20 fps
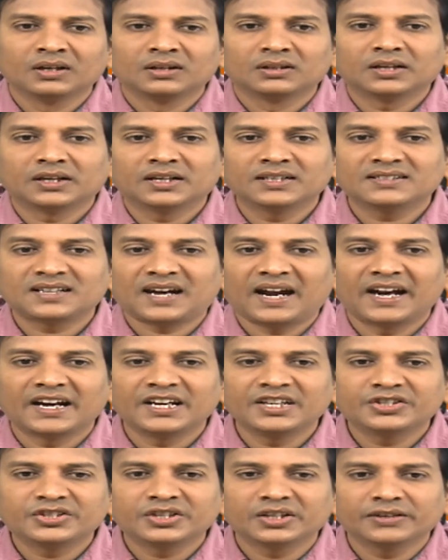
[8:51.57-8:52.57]
that is
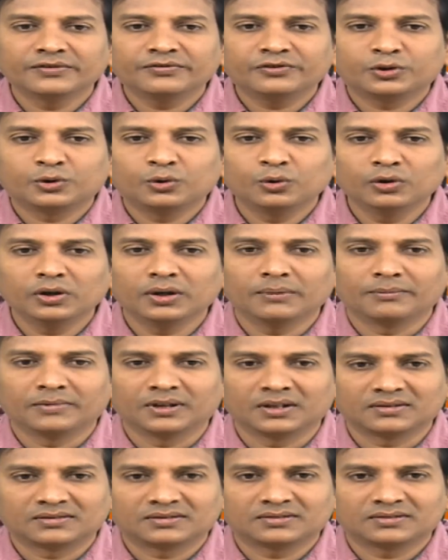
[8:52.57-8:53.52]
addition of two numbers.